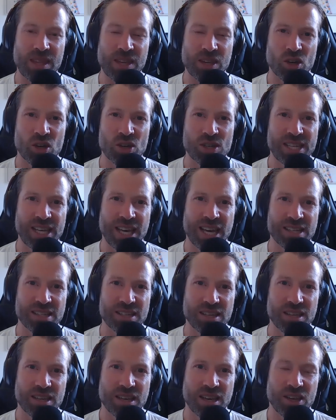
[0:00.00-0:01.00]
because he has
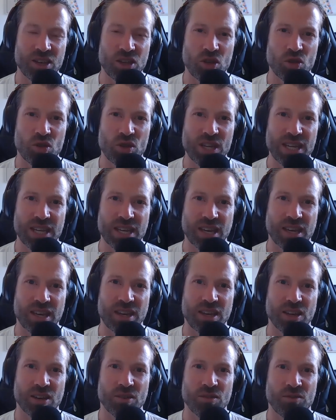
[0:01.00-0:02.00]
a, a
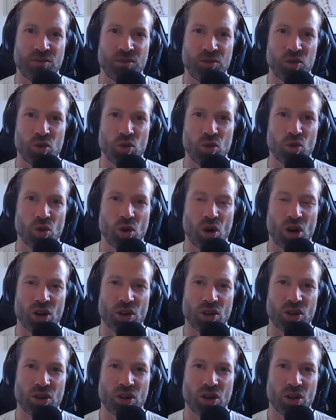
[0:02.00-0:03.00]
unique view
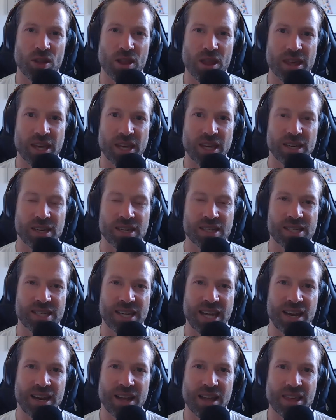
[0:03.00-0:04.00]
on on things,
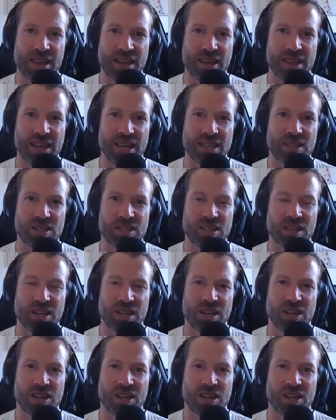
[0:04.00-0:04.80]
and I think that's